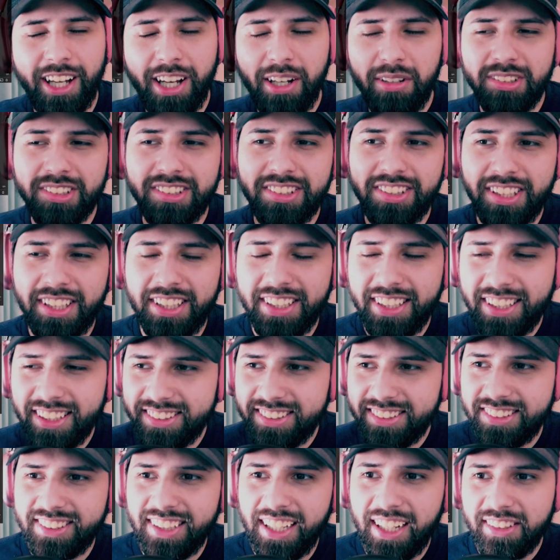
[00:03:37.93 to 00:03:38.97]
I was saying it
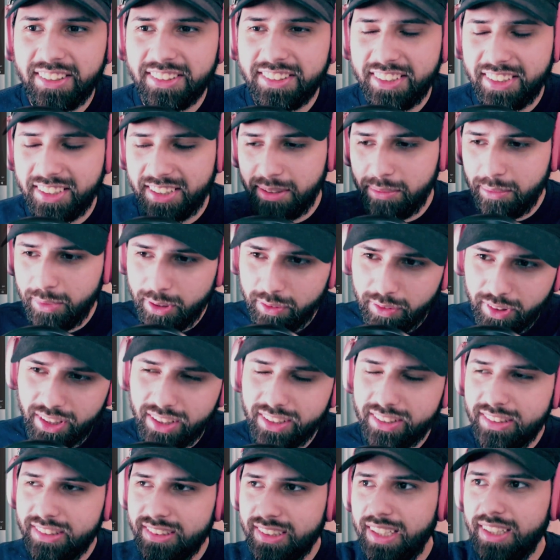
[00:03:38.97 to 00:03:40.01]
sounds like a movie,
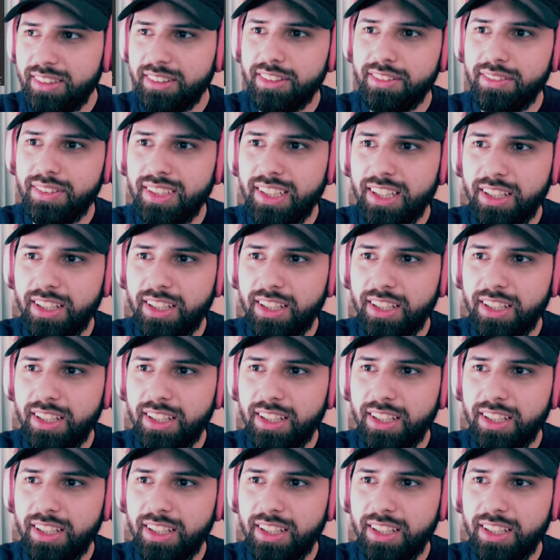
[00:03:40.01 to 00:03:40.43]
the sound of it,